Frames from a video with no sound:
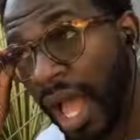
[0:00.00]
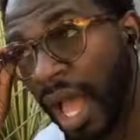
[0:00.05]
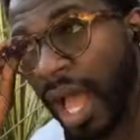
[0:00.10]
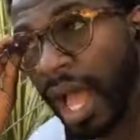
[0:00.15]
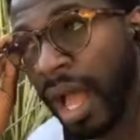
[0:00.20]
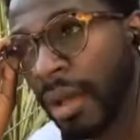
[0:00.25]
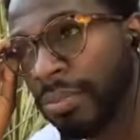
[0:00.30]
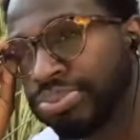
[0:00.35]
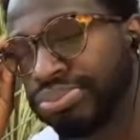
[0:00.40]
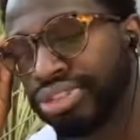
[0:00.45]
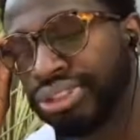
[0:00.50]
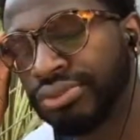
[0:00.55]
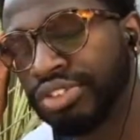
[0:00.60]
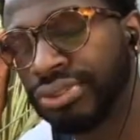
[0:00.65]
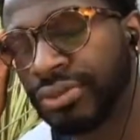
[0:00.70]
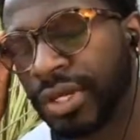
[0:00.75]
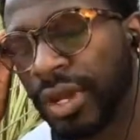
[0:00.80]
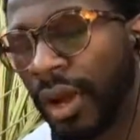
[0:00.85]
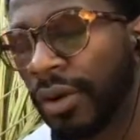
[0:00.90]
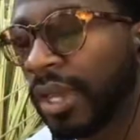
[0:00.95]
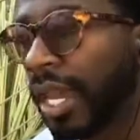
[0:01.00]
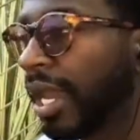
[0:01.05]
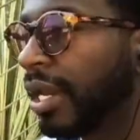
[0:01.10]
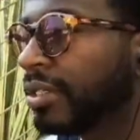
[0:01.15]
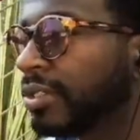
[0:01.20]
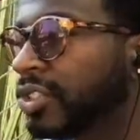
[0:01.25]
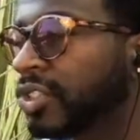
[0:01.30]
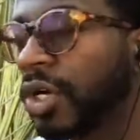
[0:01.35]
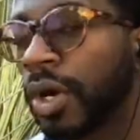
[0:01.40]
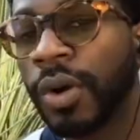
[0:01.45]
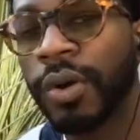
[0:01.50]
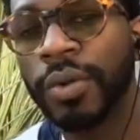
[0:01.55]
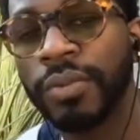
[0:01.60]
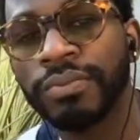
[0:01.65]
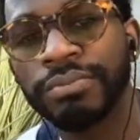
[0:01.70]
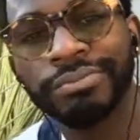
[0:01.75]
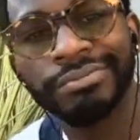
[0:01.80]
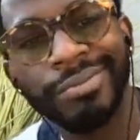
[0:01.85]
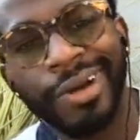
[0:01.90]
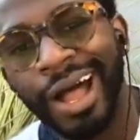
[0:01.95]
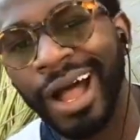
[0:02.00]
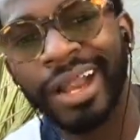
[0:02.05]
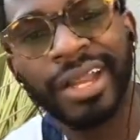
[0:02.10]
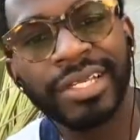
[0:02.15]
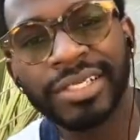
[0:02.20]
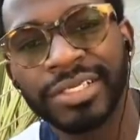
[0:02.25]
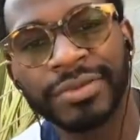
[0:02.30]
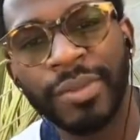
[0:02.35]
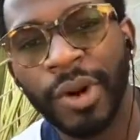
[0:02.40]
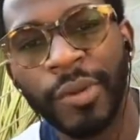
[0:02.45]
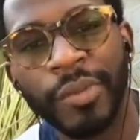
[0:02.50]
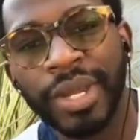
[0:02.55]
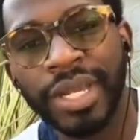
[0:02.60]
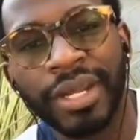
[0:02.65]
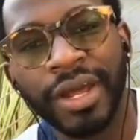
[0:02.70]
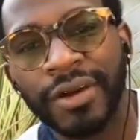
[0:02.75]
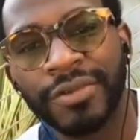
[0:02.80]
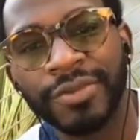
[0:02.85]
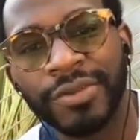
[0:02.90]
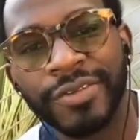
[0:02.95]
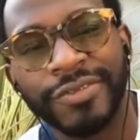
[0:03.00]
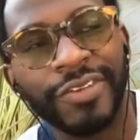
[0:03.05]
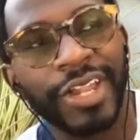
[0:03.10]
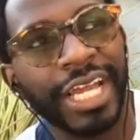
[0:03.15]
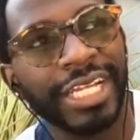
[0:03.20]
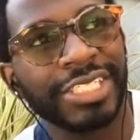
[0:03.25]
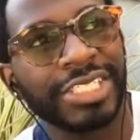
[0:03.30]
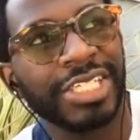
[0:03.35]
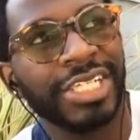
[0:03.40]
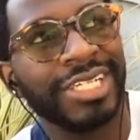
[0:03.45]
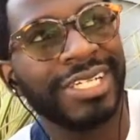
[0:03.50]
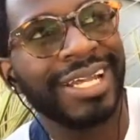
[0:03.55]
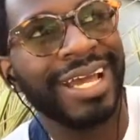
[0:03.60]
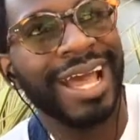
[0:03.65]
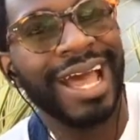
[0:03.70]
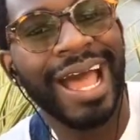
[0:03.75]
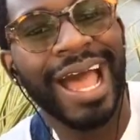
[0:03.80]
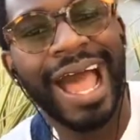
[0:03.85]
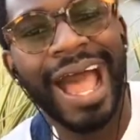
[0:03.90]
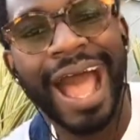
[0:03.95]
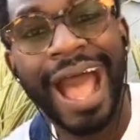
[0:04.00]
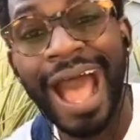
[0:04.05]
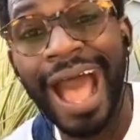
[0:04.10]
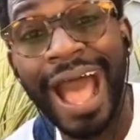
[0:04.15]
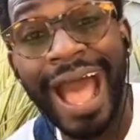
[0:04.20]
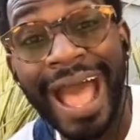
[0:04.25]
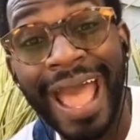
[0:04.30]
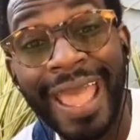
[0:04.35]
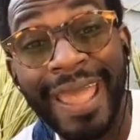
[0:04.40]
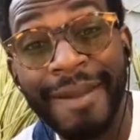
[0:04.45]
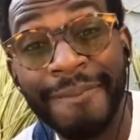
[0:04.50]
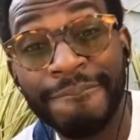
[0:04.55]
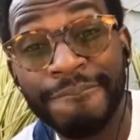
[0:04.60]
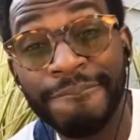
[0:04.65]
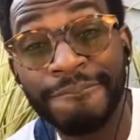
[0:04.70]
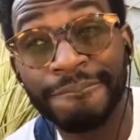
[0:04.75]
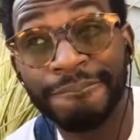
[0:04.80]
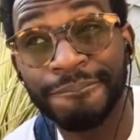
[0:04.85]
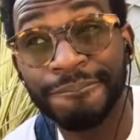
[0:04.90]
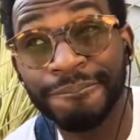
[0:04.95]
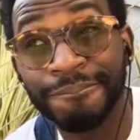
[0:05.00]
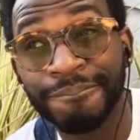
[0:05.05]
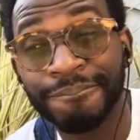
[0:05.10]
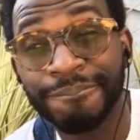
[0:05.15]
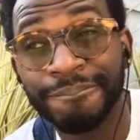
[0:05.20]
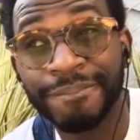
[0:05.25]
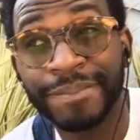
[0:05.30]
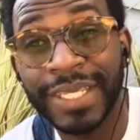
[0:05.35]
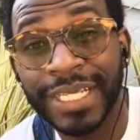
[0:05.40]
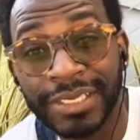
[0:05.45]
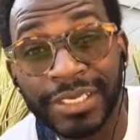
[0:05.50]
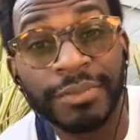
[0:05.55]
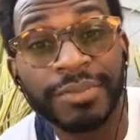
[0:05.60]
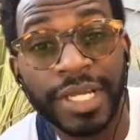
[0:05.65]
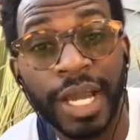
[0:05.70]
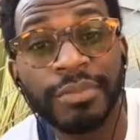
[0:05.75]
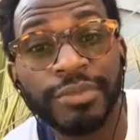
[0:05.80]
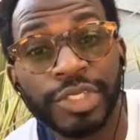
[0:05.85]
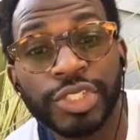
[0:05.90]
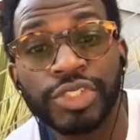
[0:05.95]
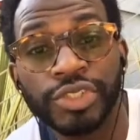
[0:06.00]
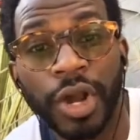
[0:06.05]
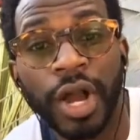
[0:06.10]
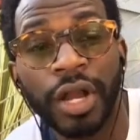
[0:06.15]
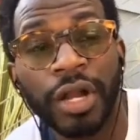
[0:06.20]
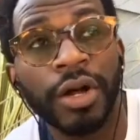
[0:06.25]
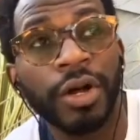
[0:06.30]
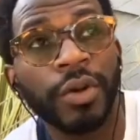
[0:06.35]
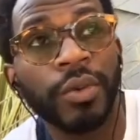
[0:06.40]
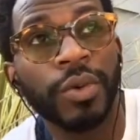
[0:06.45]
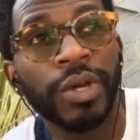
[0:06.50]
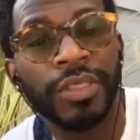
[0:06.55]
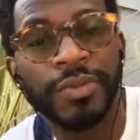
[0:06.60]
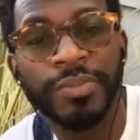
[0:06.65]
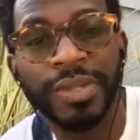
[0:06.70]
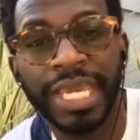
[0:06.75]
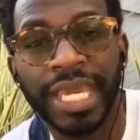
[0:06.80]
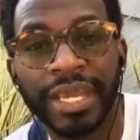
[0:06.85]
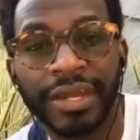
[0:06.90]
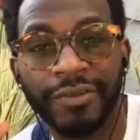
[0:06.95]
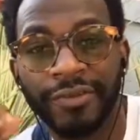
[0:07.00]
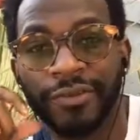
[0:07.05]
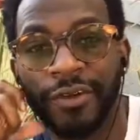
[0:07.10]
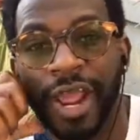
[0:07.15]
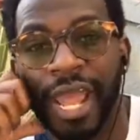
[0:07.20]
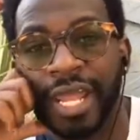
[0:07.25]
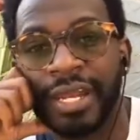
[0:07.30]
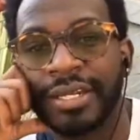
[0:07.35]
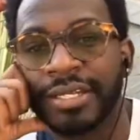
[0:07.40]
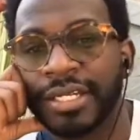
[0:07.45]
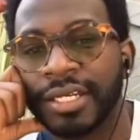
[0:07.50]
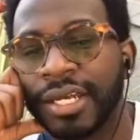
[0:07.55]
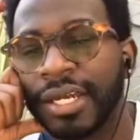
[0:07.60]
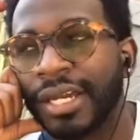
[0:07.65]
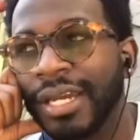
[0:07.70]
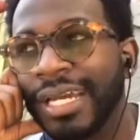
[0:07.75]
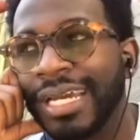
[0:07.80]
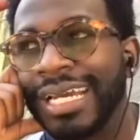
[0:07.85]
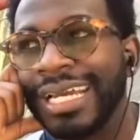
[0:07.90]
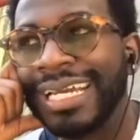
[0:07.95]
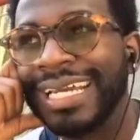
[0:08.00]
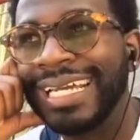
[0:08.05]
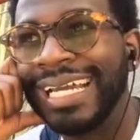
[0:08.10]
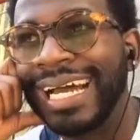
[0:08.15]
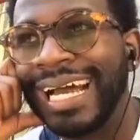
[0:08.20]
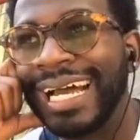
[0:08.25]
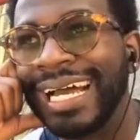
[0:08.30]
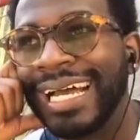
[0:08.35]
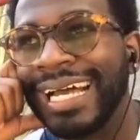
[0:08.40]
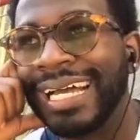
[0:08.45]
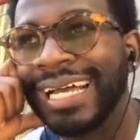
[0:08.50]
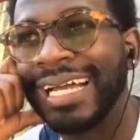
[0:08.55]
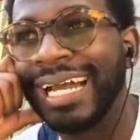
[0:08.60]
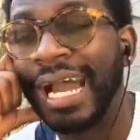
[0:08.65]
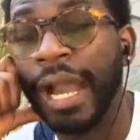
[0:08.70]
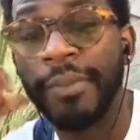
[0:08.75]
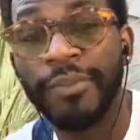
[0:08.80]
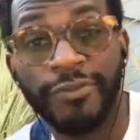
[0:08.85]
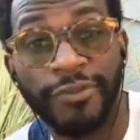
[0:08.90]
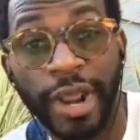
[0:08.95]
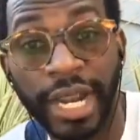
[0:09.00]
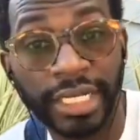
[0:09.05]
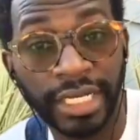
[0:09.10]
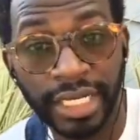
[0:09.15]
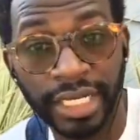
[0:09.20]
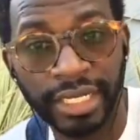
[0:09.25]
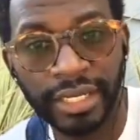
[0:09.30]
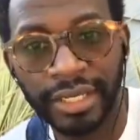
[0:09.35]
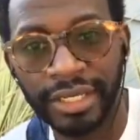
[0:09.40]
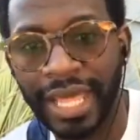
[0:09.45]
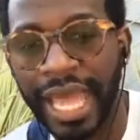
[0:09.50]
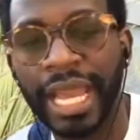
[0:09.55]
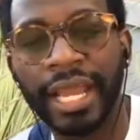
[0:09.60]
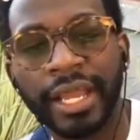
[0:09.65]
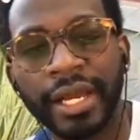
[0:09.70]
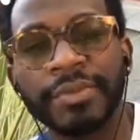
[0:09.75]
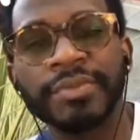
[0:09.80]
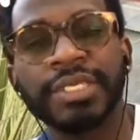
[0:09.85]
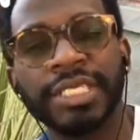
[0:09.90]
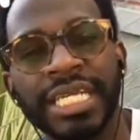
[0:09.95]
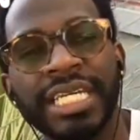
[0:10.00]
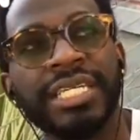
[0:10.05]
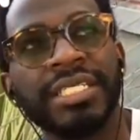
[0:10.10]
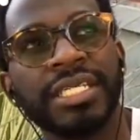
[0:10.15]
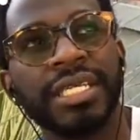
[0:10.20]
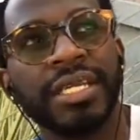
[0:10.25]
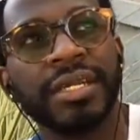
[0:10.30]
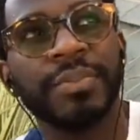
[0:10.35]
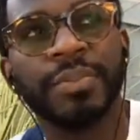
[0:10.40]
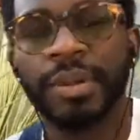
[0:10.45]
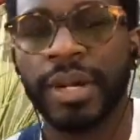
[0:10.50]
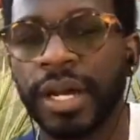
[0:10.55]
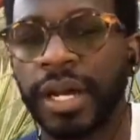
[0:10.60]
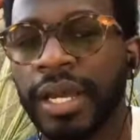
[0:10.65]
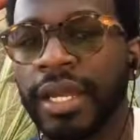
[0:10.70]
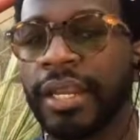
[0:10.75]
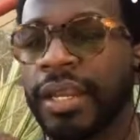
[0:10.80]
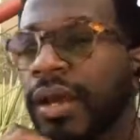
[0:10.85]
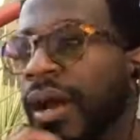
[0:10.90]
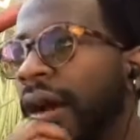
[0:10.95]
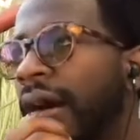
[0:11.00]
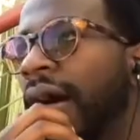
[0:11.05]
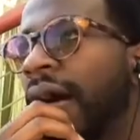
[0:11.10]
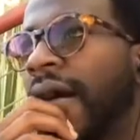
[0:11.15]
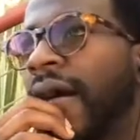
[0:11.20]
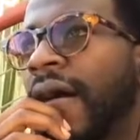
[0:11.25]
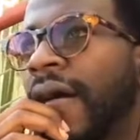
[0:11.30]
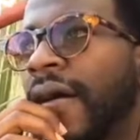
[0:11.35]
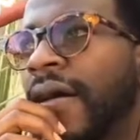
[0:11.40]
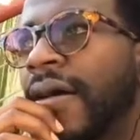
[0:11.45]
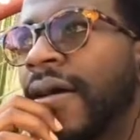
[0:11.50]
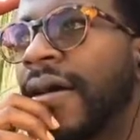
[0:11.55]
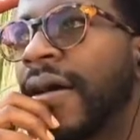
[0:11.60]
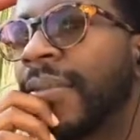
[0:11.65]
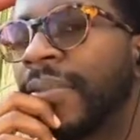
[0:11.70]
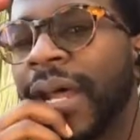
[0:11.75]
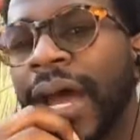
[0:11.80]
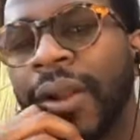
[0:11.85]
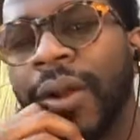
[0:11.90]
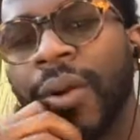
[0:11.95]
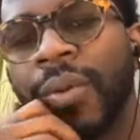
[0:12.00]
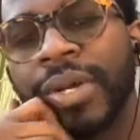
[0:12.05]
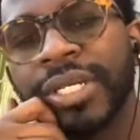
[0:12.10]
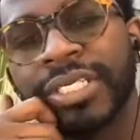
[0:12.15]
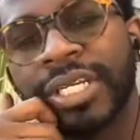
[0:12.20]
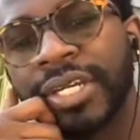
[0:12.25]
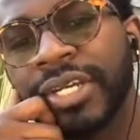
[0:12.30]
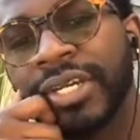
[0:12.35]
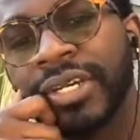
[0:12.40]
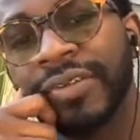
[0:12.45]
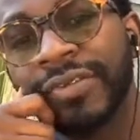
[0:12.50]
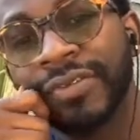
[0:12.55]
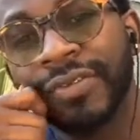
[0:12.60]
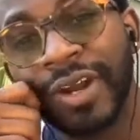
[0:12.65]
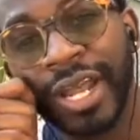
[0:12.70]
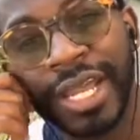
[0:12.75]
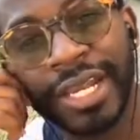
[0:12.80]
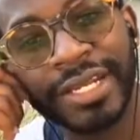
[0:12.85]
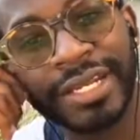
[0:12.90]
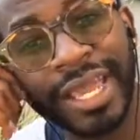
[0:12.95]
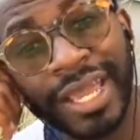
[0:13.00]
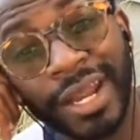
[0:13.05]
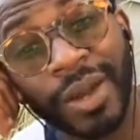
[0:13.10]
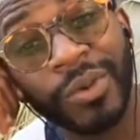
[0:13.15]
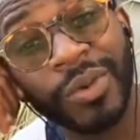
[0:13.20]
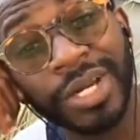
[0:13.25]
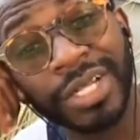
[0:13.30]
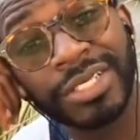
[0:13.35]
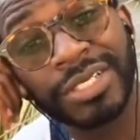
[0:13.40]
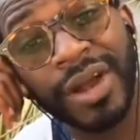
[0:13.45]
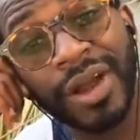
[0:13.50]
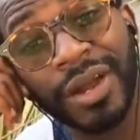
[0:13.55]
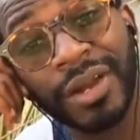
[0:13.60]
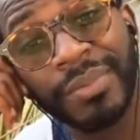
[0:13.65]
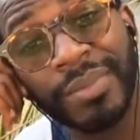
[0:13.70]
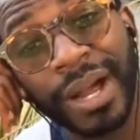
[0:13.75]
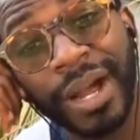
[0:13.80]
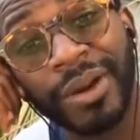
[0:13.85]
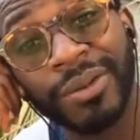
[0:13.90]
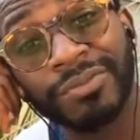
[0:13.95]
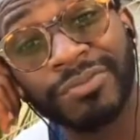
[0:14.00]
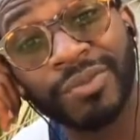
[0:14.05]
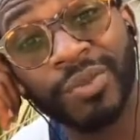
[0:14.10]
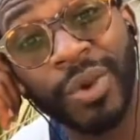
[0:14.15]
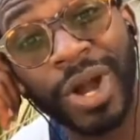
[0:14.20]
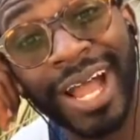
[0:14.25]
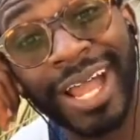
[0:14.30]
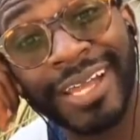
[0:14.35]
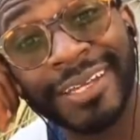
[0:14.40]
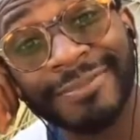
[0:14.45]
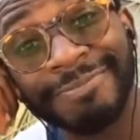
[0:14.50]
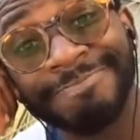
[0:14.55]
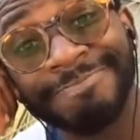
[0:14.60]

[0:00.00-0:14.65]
Okay, so honest moment of reflection. I'm sometimes struggle with being a friend. I'm friendly, that comes easy, but I'm not always a good friend, and I want to talk about why.